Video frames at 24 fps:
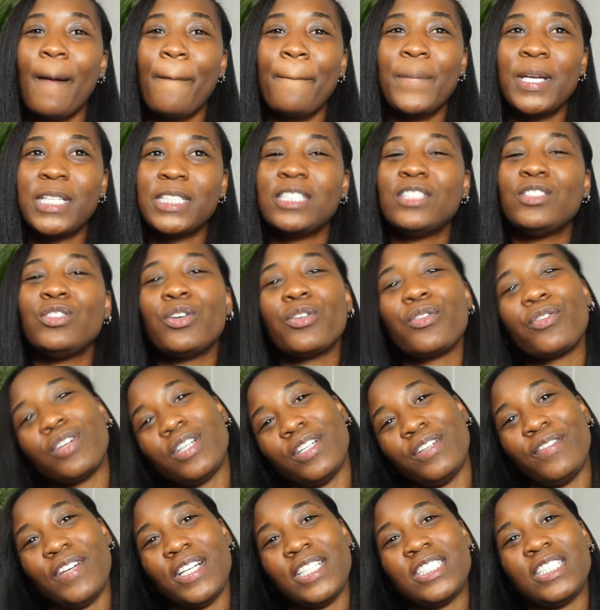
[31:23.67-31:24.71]
busy doing
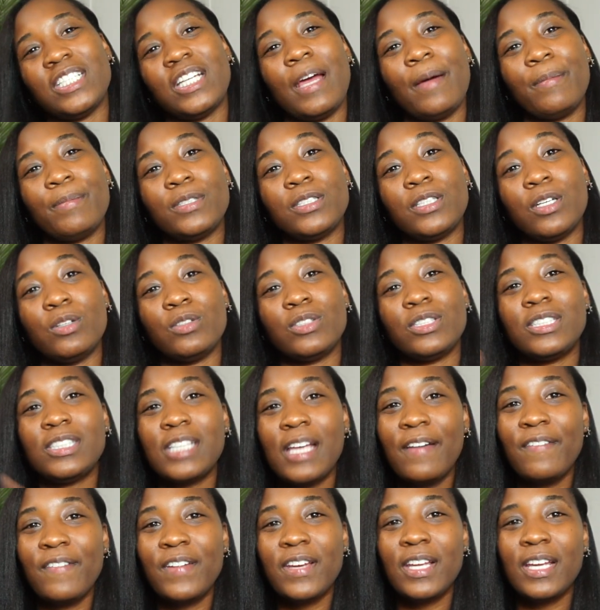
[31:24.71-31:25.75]
renovation episode
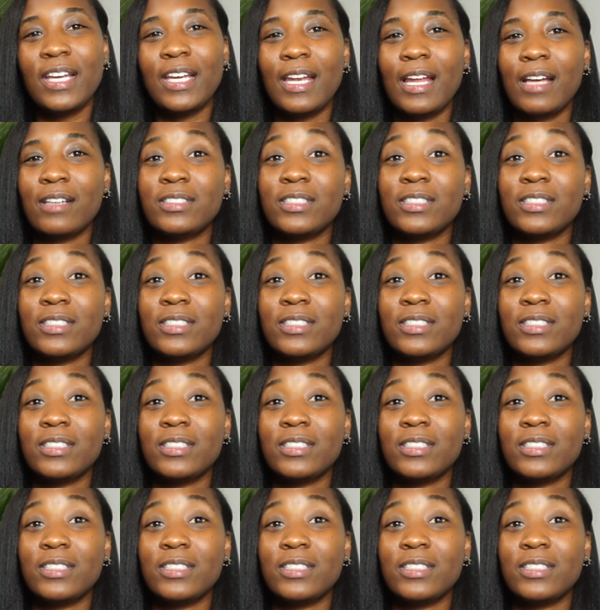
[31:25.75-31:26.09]
seven and I'll